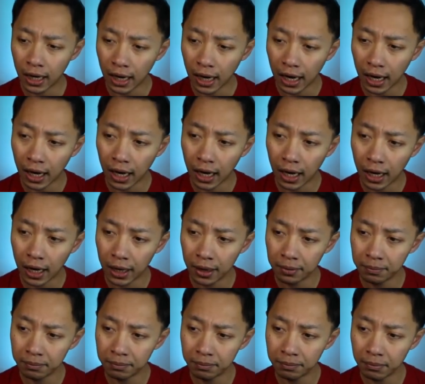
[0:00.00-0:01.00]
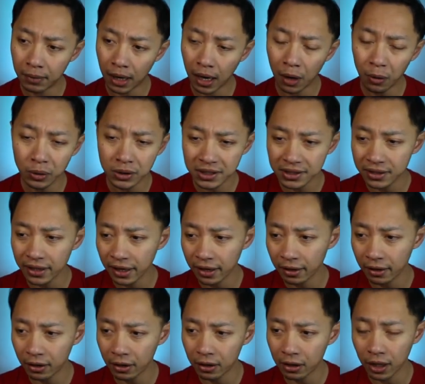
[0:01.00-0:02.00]
Um, I was
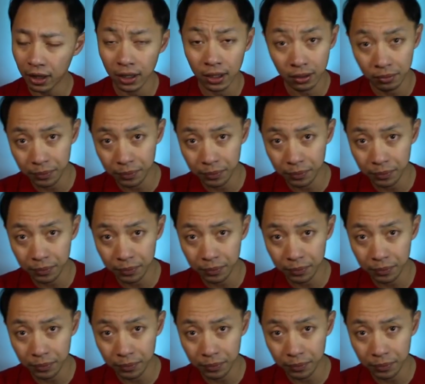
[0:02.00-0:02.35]
there a little bit